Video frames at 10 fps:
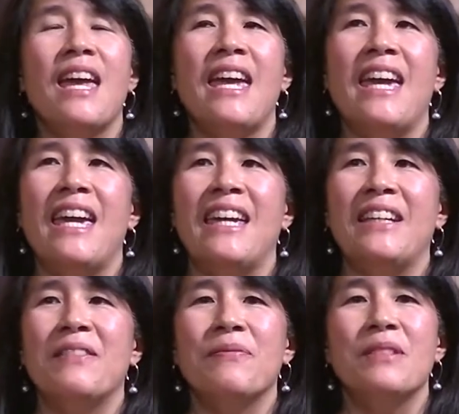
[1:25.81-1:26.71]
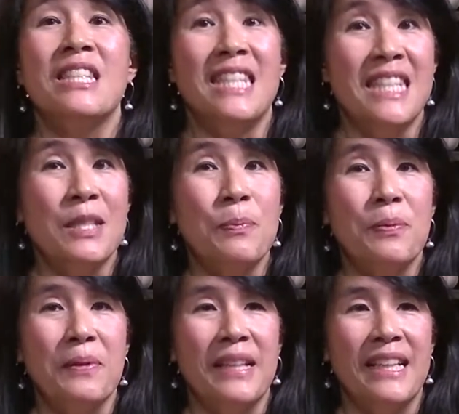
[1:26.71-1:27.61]
a
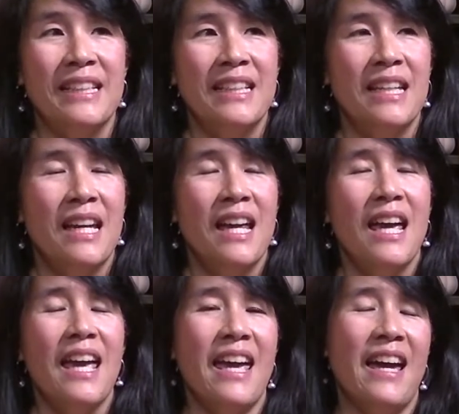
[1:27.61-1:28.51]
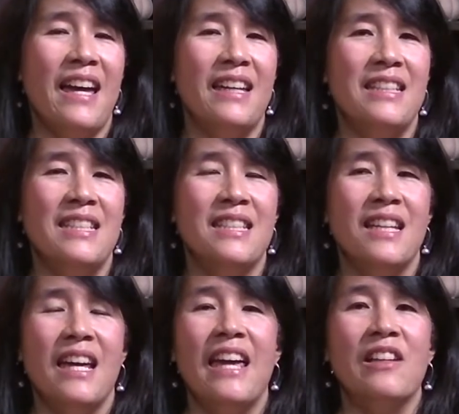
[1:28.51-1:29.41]
discipline, and
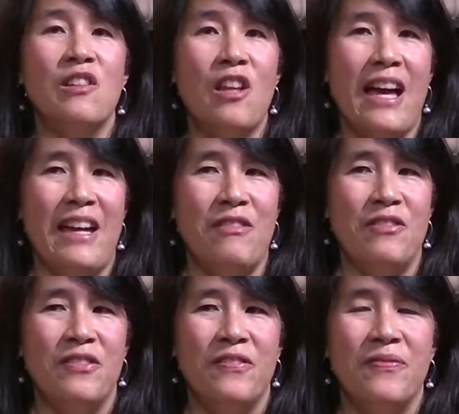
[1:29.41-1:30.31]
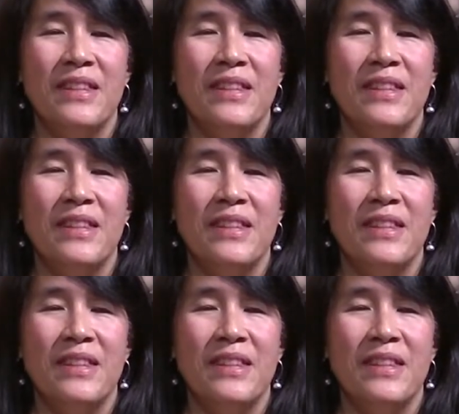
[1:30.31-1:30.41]
a life.